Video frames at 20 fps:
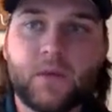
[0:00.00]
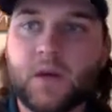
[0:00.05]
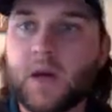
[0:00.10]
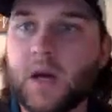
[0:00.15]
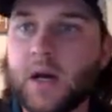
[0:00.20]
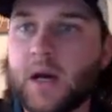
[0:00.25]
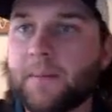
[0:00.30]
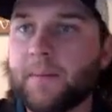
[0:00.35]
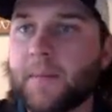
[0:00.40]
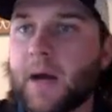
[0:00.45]

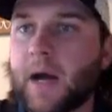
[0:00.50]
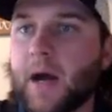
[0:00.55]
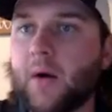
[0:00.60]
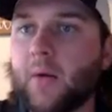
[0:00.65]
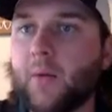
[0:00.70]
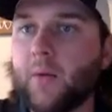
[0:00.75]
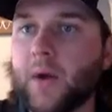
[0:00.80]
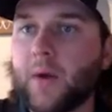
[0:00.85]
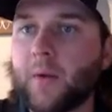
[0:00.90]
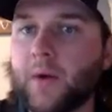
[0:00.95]

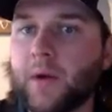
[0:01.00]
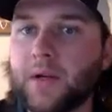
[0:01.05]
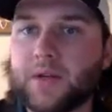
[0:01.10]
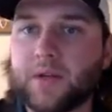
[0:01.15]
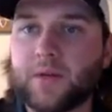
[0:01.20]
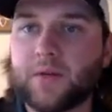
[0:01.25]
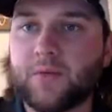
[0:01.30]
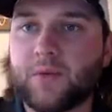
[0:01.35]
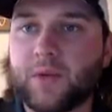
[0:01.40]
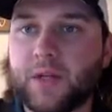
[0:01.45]
What I want to
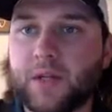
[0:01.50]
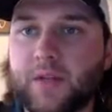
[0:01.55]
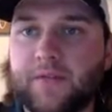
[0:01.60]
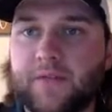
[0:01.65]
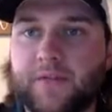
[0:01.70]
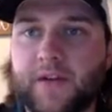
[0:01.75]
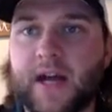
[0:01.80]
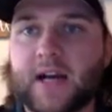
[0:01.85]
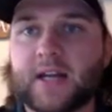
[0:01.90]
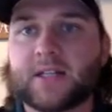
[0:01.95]
do really
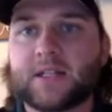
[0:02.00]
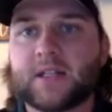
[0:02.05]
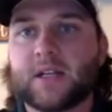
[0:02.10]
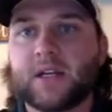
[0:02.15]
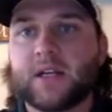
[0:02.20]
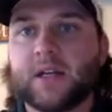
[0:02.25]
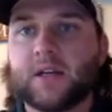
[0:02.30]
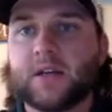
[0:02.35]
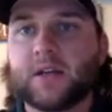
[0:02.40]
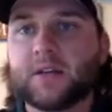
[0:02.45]
fast
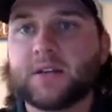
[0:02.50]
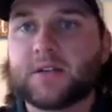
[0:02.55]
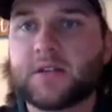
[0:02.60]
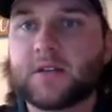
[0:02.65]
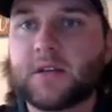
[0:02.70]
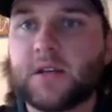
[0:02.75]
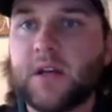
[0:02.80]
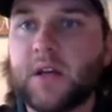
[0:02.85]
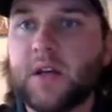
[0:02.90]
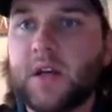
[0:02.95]
is